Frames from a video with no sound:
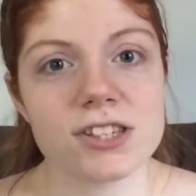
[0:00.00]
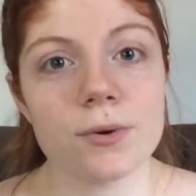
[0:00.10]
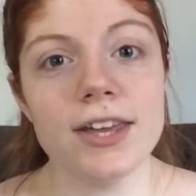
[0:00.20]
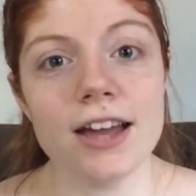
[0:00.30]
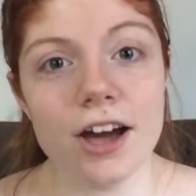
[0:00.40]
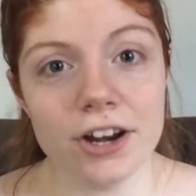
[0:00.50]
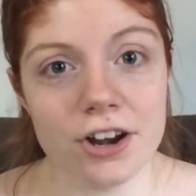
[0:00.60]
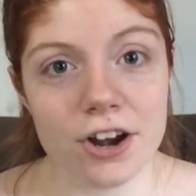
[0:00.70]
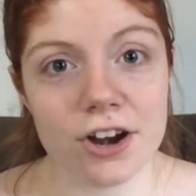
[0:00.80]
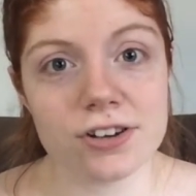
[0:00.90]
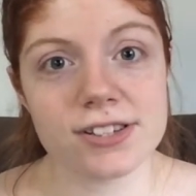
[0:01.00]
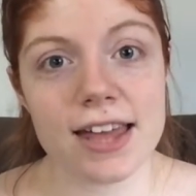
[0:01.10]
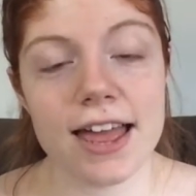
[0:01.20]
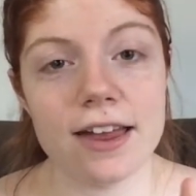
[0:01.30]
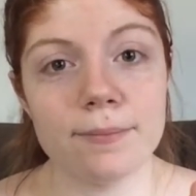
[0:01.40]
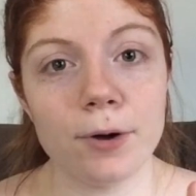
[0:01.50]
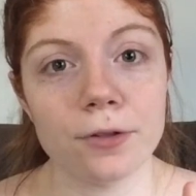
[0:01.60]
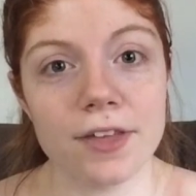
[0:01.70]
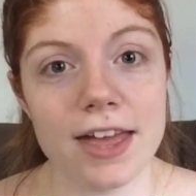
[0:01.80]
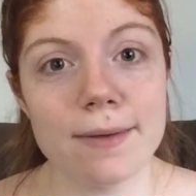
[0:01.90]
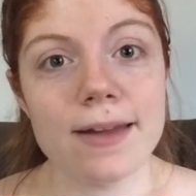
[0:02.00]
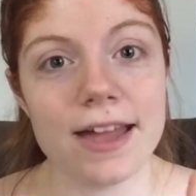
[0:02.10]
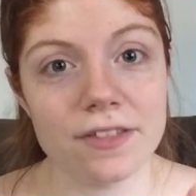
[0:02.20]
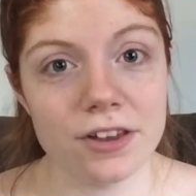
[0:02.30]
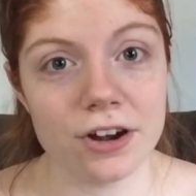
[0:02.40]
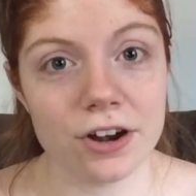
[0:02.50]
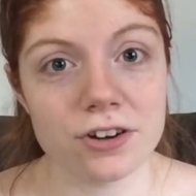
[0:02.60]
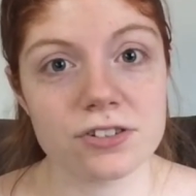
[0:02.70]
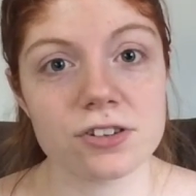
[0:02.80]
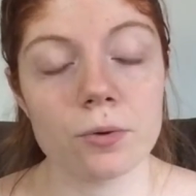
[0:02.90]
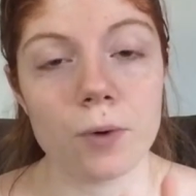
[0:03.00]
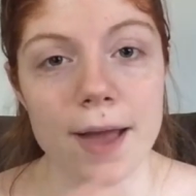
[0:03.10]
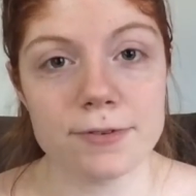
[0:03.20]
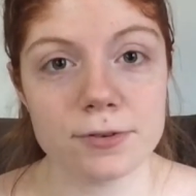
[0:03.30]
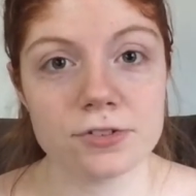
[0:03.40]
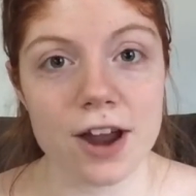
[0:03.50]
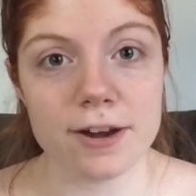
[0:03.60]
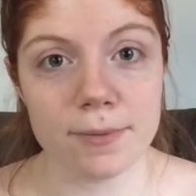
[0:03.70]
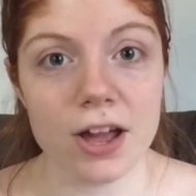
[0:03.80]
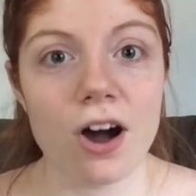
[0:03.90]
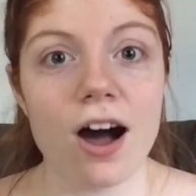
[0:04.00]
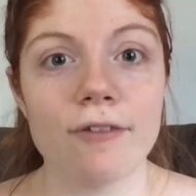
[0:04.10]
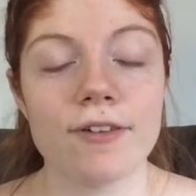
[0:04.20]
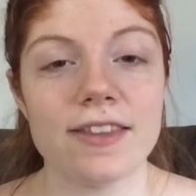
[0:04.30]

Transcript: So he got a nurse, and both him and the nurse wiped and dried me off,